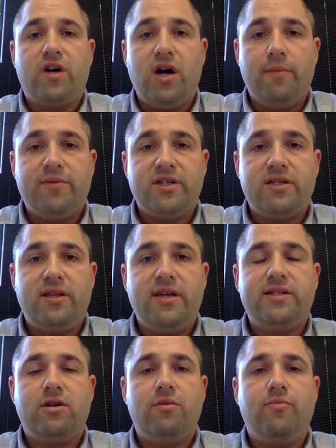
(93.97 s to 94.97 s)
accomplished,
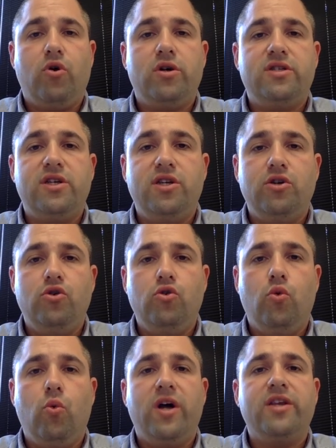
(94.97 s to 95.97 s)
things that are important to
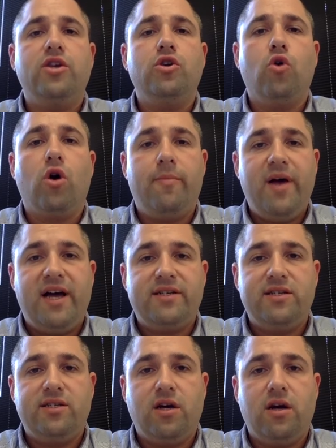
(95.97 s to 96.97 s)
you, what your
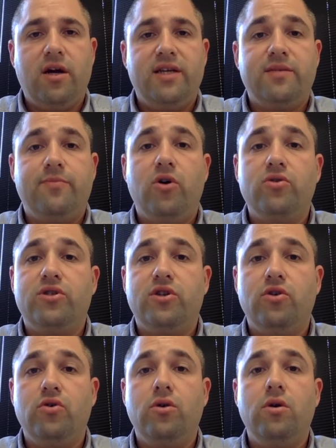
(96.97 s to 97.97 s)
passions are, as opposed
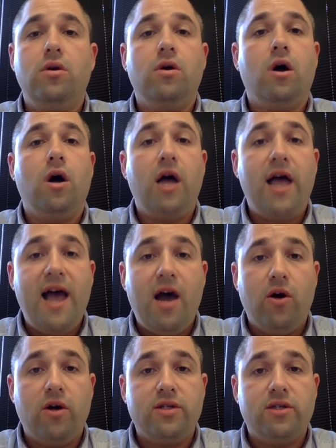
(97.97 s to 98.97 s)
to
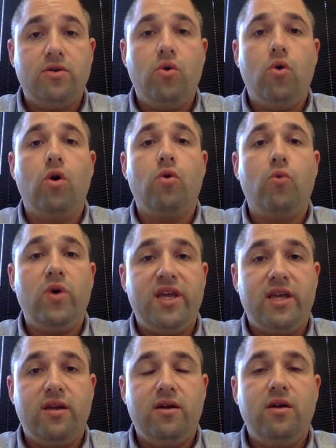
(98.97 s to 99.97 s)
ours or
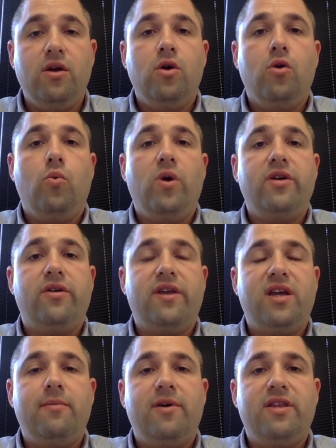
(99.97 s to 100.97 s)
we. When you're
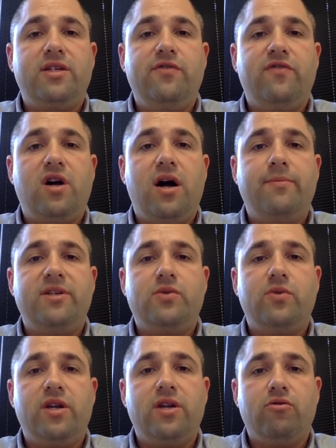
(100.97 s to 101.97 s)
thinking about things you've accomplished
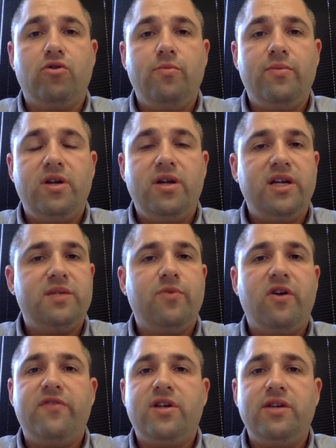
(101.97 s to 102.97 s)
within a group, it's
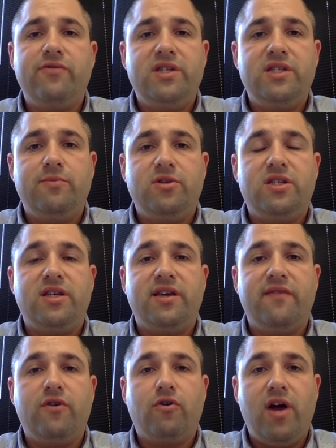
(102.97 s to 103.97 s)
perfectly reasonable to
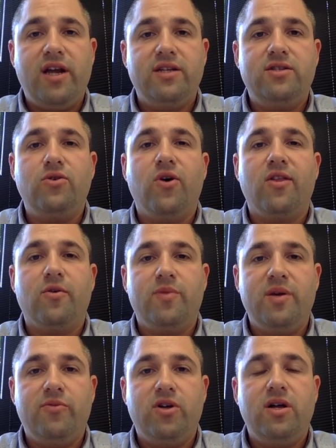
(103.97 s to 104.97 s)
give credit to other
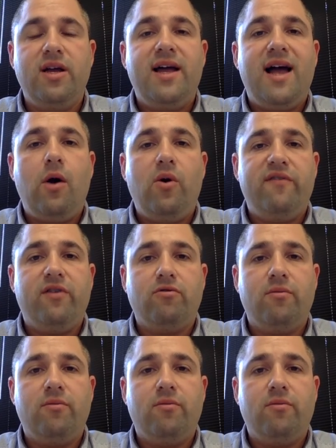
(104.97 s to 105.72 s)
people. However,